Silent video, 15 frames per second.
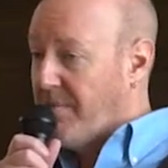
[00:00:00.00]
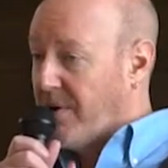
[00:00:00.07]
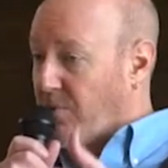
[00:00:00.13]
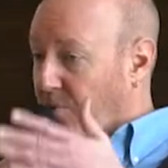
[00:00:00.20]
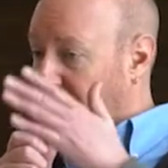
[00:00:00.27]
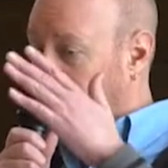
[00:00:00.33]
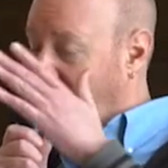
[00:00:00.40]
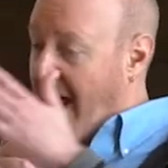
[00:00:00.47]

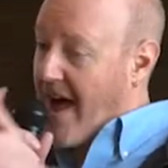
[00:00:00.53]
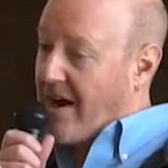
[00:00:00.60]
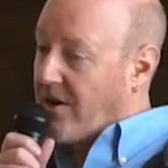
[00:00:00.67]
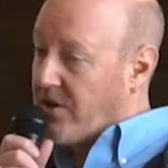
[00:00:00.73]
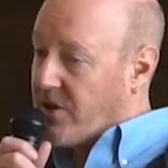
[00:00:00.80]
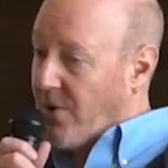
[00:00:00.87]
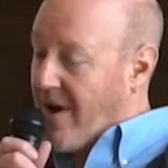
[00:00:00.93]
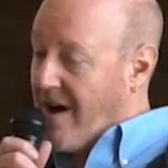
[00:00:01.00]
But what the
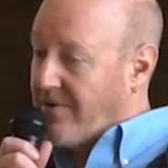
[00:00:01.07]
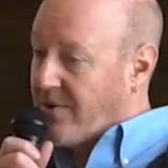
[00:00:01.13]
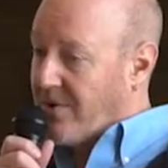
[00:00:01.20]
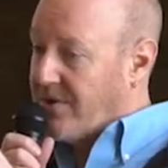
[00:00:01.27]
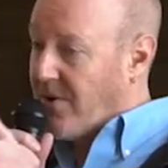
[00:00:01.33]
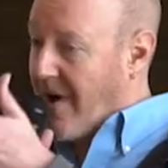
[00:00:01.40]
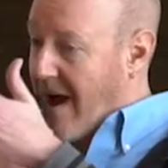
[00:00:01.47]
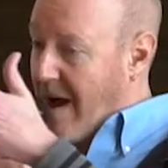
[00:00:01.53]
hackers are after
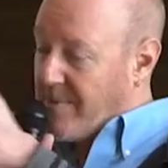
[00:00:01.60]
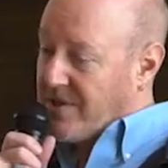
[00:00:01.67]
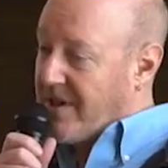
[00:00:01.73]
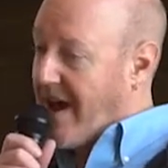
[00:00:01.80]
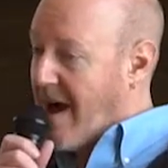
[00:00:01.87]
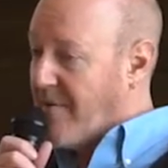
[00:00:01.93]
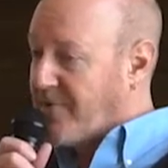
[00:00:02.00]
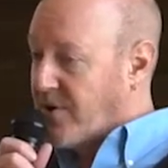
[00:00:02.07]
is they're
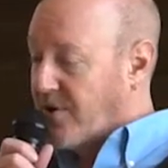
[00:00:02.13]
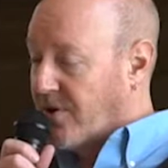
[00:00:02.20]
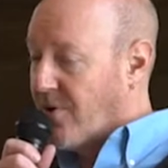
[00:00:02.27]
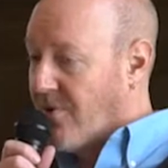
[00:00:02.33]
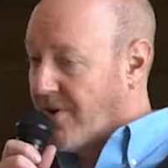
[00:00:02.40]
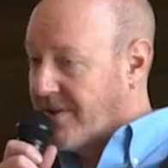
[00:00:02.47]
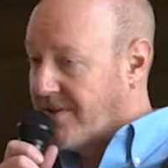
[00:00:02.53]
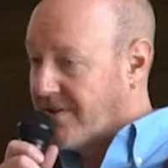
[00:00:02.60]
absolutely after your
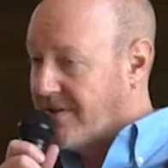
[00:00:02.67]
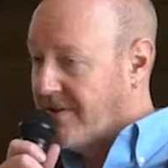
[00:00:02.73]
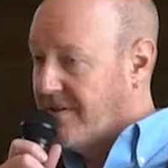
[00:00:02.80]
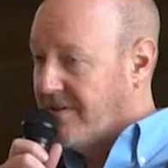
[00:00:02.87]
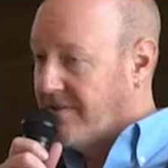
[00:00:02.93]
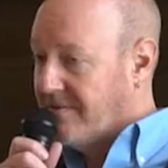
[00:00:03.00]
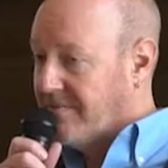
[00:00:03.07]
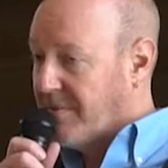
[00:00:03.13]
coins.
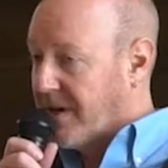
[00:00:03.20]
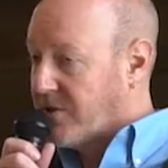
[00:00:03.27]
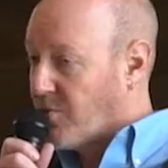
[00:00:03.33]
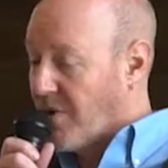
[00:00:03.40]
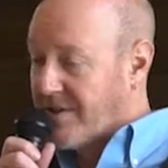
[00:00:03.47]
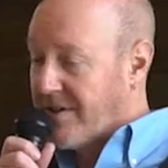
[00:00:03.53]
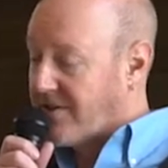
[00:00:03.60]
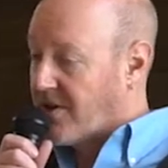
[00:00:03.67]
Because
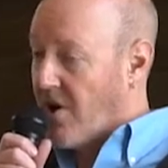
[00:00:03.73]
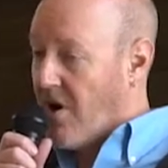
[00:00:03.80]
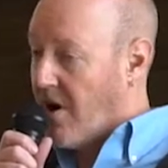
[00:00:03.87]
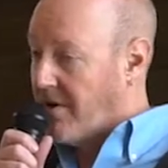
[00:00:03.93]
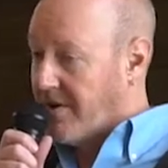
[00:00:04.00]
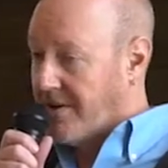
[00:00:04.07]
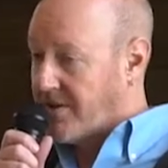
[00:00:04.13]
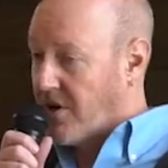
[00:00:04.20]
once it's
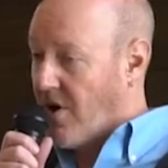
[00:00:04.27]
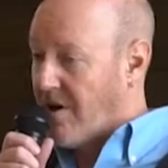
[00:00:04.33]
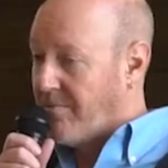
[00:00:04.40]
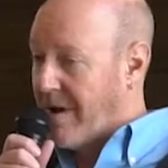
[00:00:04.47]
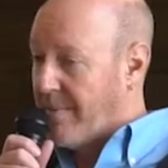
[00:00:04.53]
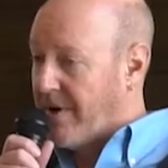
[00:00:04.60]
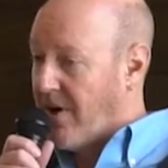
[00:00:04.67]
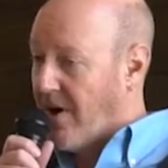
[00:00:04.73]
gone, it's gone,
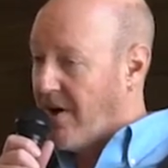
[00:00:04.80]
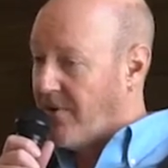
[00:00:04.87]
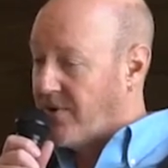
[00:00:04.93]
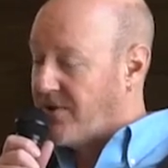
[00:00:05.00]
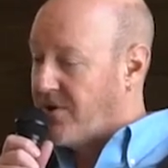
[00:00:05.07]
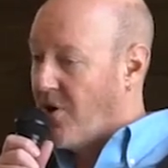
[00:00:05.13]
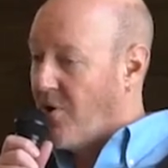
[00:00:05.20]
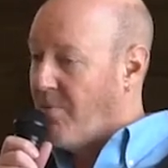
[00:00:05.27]
baby, gone.
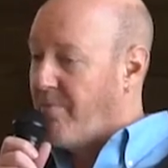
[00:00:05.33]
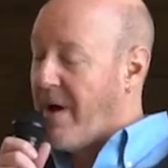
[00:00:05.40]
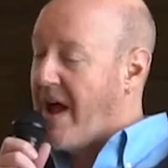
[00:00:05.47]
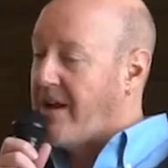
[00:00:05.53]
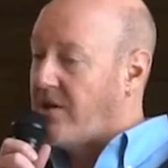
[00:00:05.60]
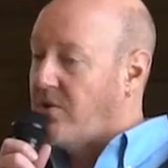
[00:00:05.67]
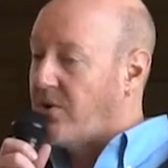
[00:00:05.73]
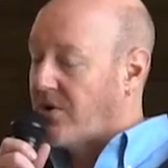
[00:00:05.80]
There's no
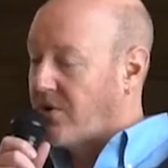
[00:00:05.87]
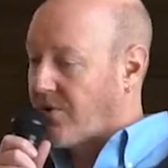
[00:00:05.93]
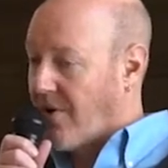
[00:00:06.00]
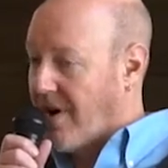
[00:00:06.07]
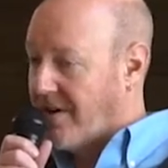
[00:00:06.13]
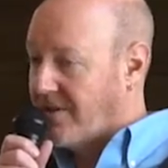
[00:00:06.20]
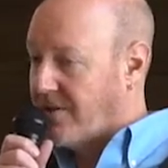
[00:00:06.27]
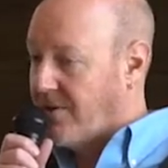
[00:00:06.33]
bank you can
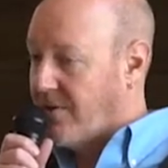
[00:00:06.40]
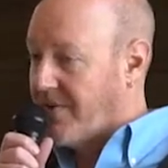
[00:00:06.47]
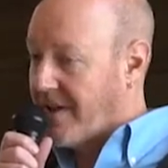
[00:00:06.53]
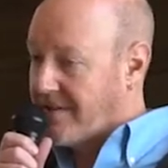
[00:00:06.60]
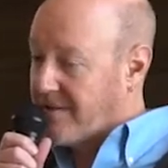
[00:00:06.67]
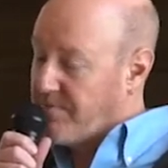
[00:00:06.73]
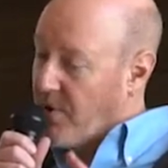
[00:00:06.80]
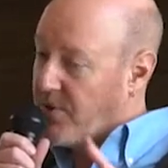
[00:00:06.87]
cry to. And
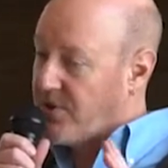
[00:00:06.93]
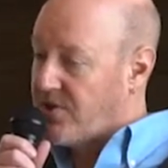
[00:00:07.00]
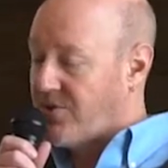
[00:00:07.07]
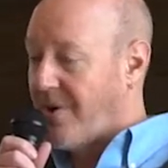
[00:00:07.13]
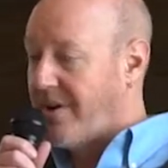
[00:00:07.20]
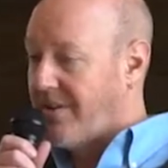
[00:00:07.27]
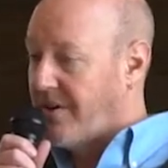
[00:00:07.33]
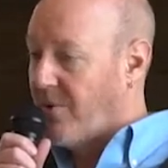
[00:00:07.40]
that's both the
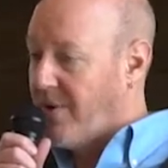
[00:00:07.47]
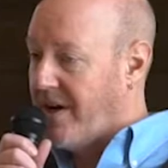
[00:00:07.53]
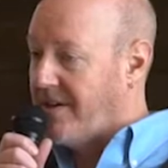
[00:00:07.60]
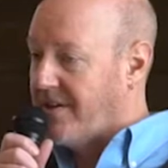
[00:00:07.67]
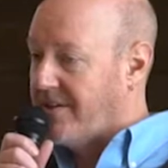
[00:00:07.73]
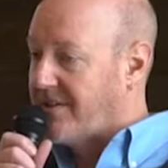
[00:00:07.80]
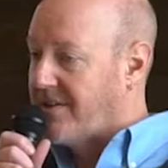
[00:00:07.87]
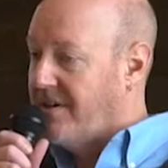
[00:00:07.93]
strength and
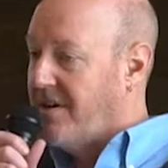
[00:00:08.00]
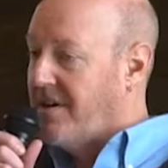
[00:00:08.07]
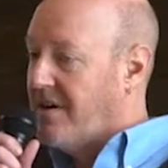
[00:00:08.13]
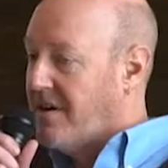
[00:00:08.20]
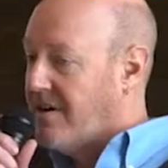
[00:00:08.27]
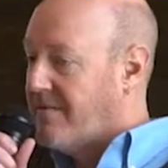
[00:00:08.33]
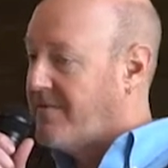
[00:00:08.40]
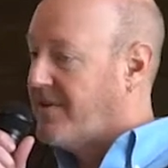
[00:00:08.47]
weakness
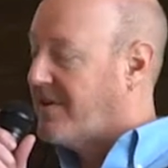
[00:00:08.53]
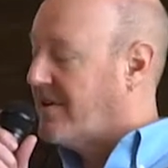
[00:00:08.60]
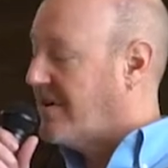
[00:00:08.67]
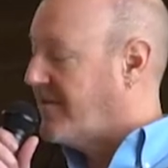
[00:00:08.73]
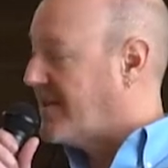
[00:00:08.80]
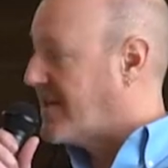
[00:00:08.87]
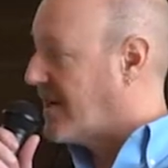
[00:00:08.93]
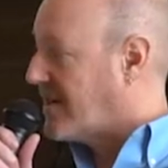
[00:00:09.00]
of the,
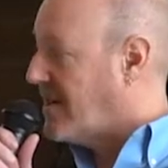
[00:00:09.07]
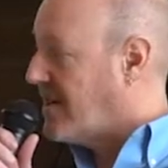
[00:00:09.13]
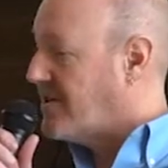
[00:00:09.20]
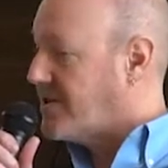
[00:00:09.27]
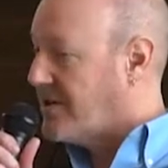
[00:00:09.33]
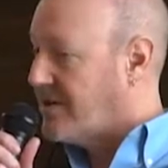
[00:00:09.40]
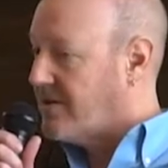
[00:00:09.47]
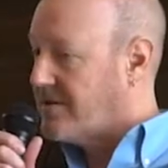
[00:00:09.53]
of the
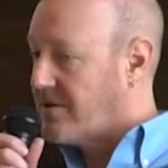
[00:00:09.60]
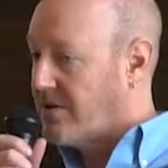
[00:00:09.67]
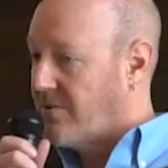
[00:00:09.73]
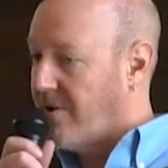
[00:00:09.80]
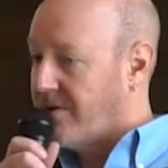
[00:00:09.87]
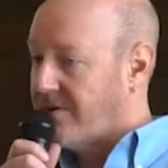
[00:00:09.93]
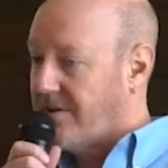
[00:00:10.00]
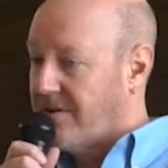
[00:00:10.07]
technology. Good
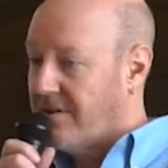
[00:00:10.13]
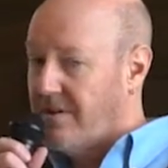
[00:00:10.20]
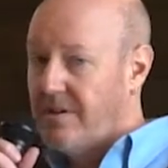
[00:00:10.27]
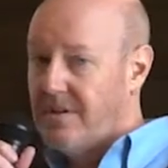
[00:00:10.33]
question.